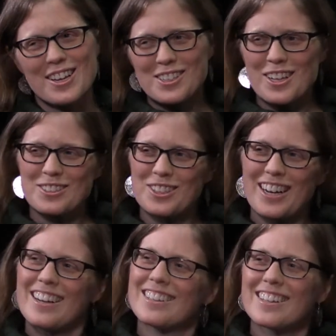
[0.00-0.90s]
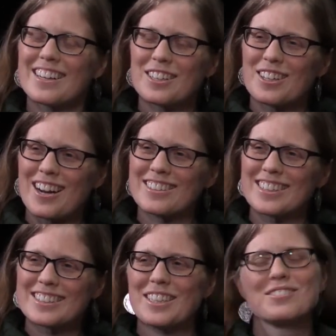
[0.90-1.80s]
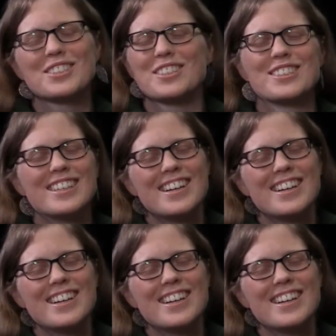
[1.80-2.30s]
I'll, I'll, try. I'll get a crown next time too.